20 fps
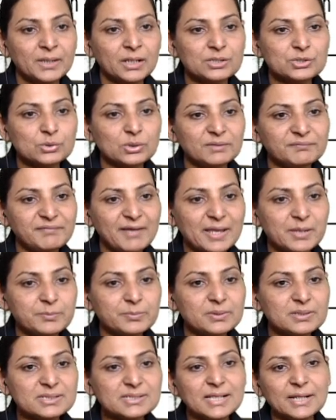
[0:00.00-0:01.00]
So the
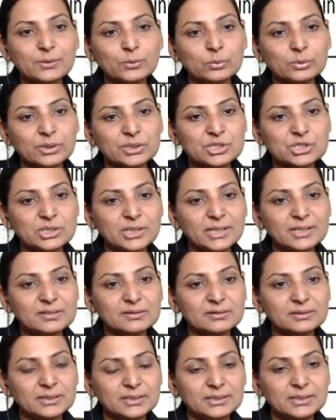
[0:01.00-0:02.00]
fibers that originate
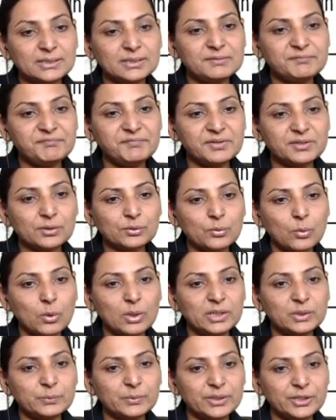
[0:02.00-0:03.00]
in the inferior
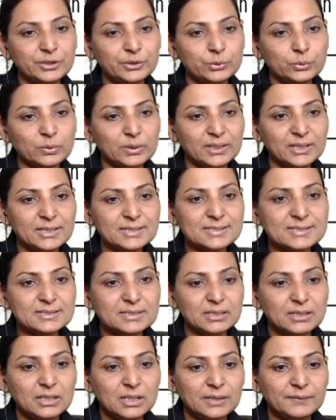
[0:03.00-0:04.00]
olivary nucleus,
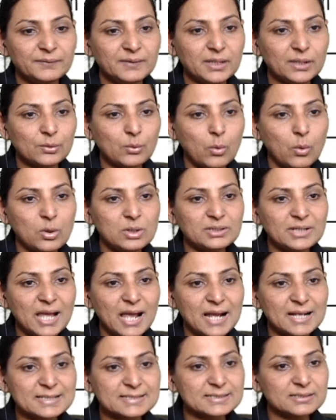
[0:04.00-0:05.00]
they are called
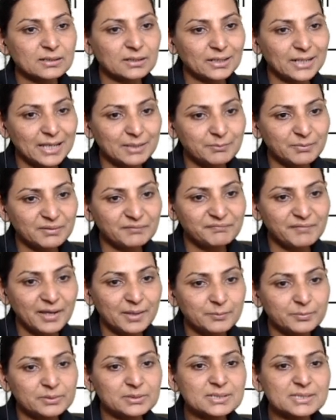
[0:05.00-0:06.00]
as the climbing
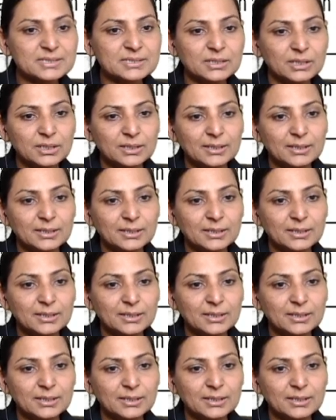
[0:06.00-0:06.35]
fibers,